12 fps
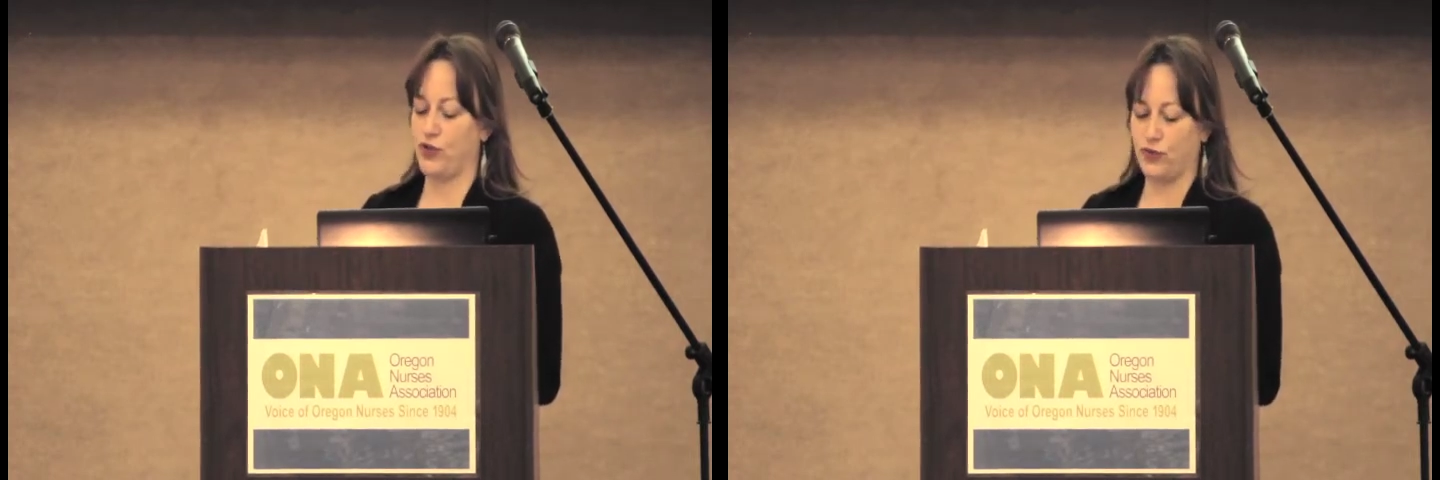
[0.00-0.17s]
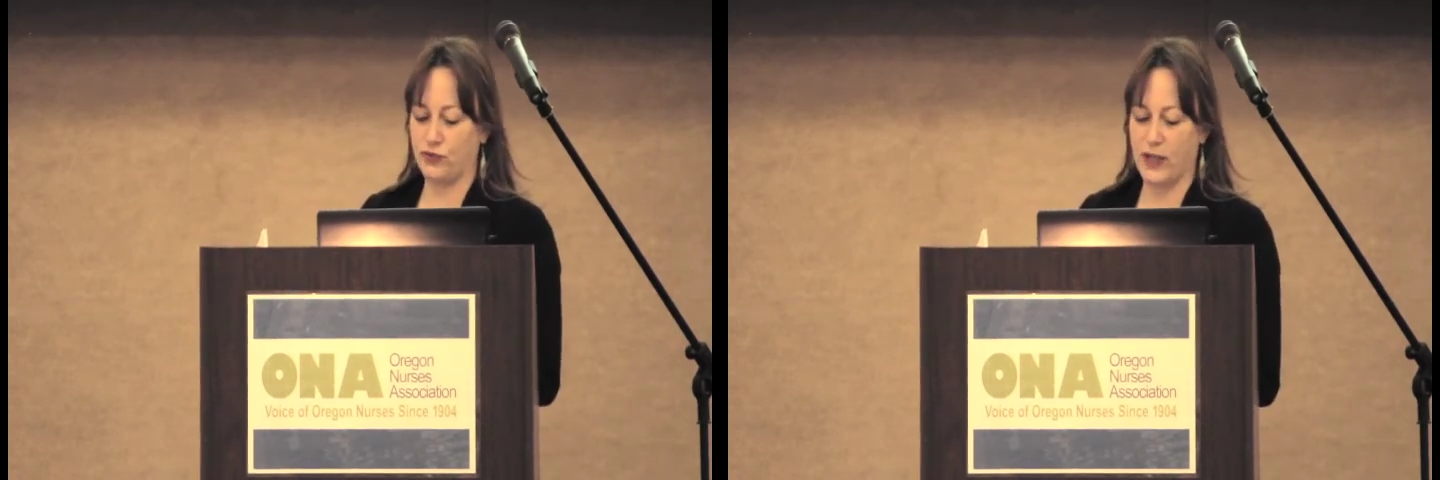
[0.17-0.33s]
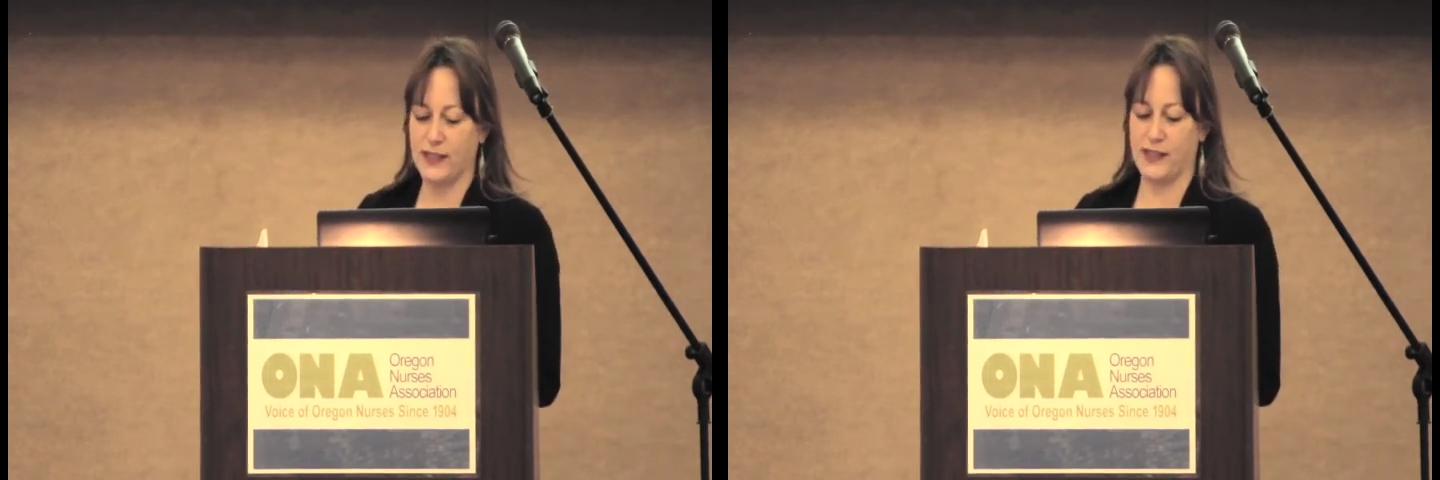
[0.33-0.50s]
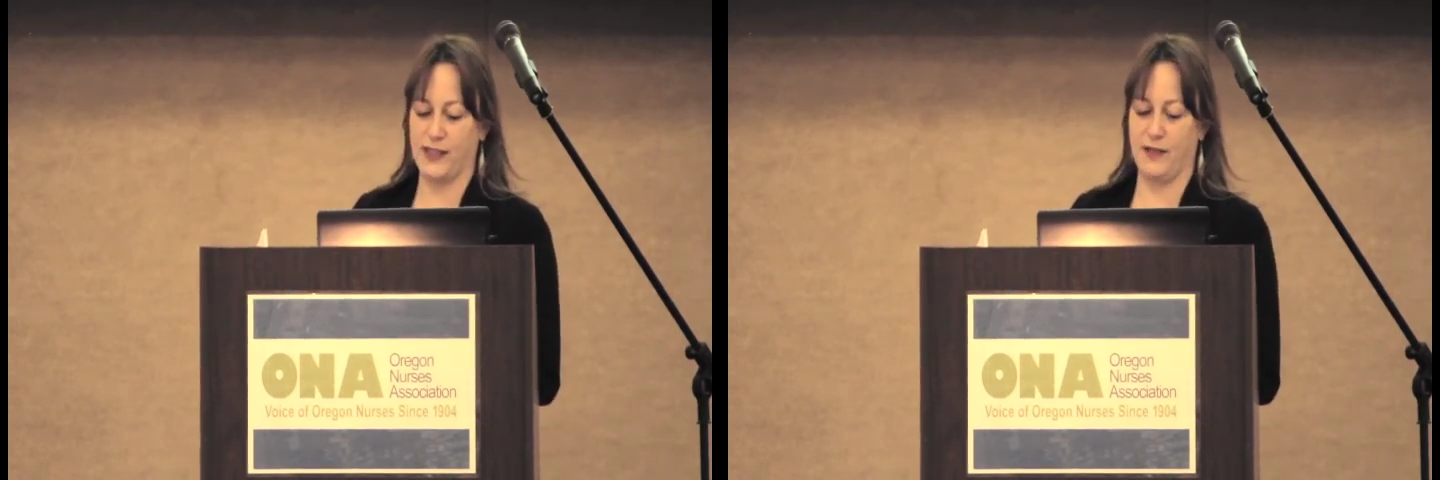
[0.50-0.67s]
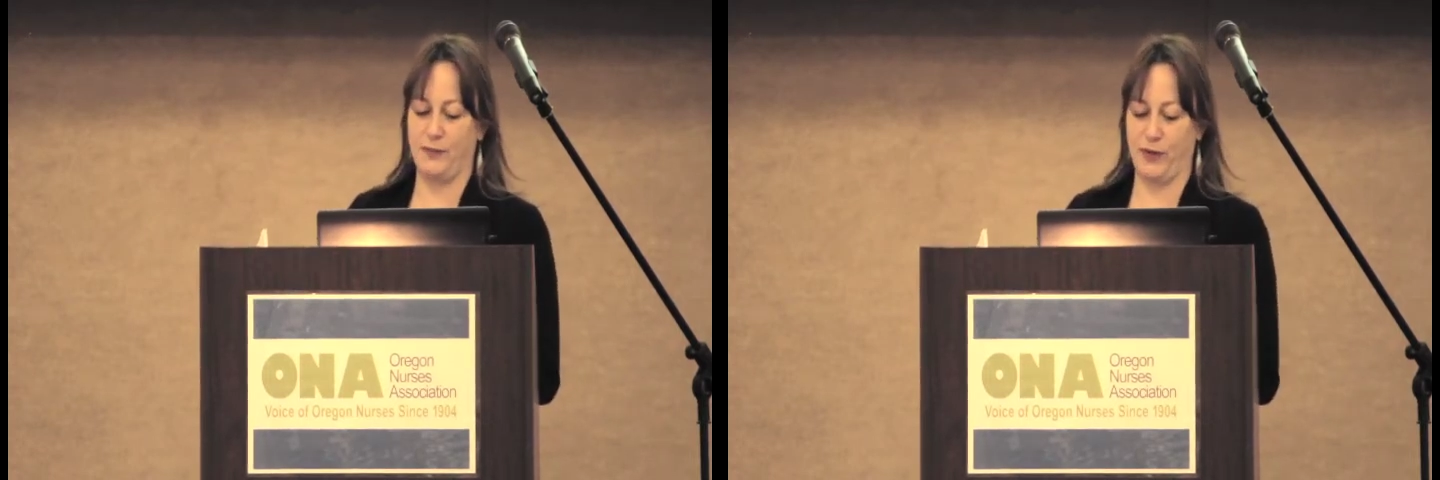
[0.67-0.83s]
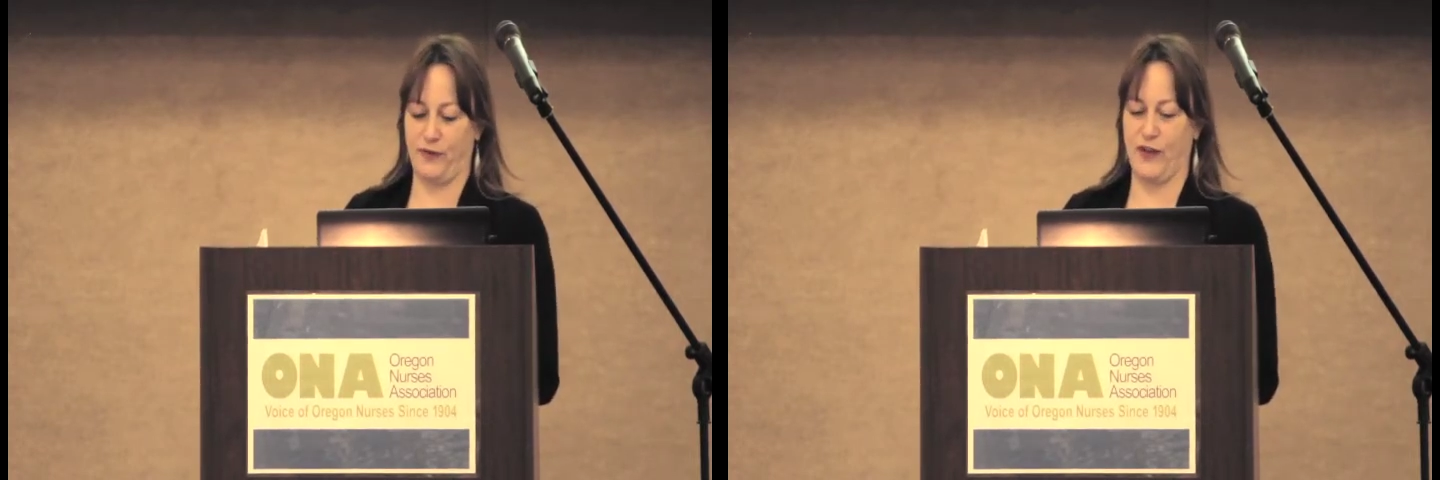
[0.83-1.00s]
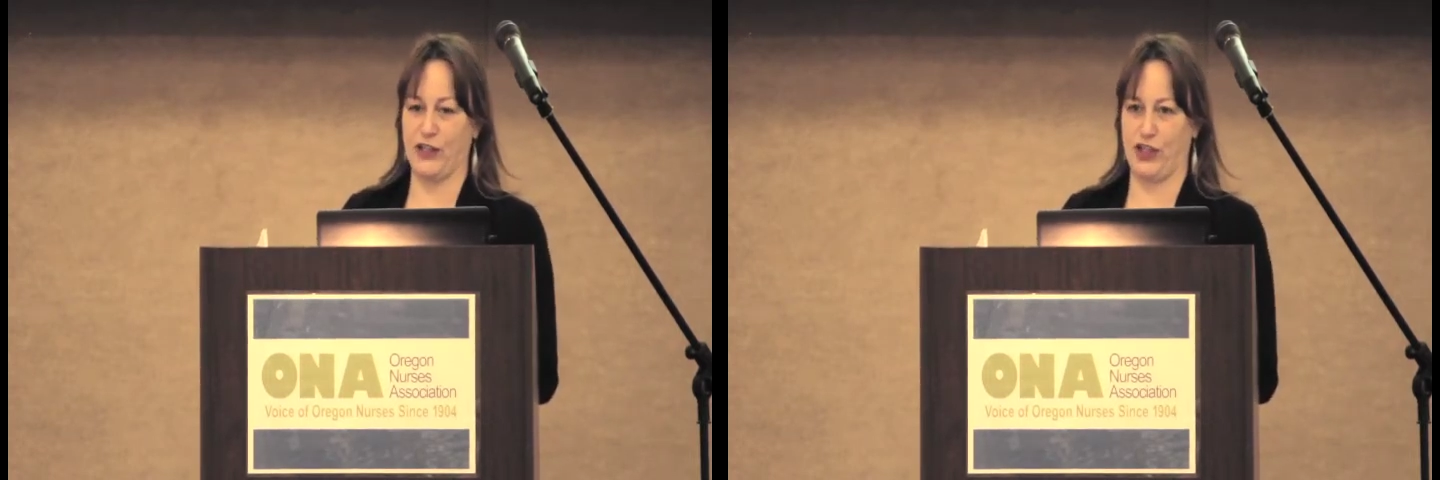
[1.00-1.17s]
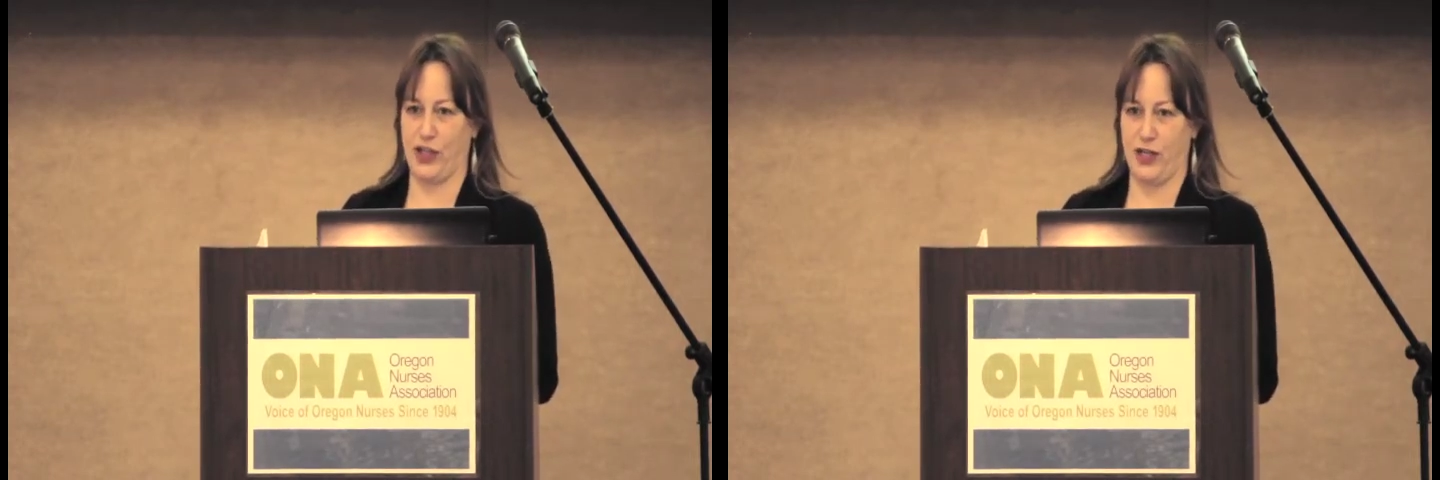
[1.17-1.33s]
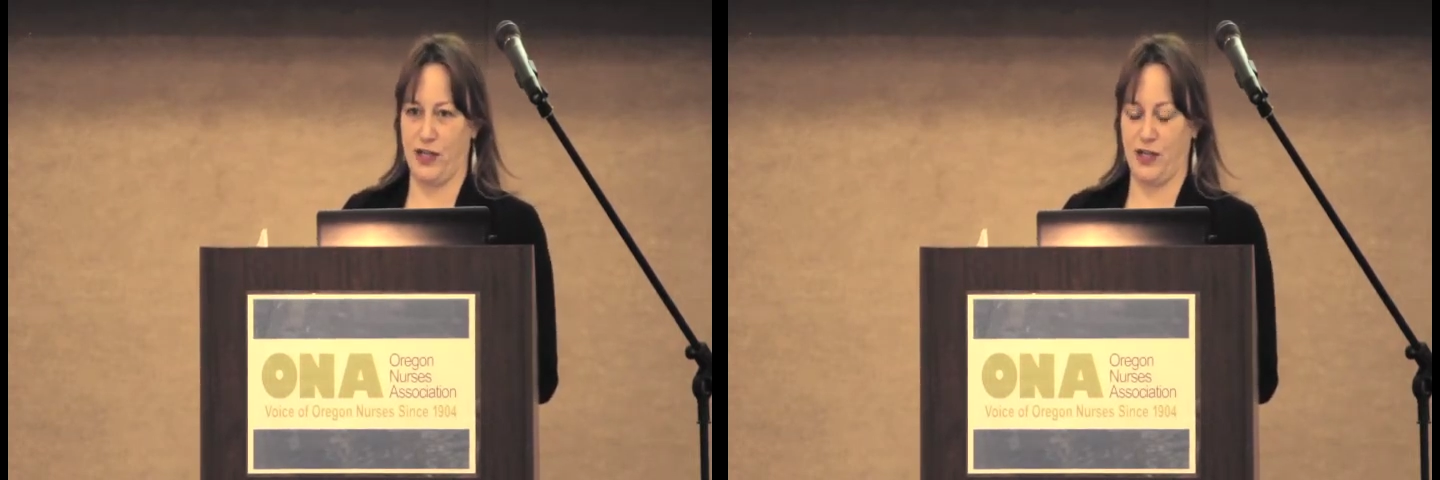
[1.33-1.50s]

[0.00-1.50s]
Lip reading: trusted profession.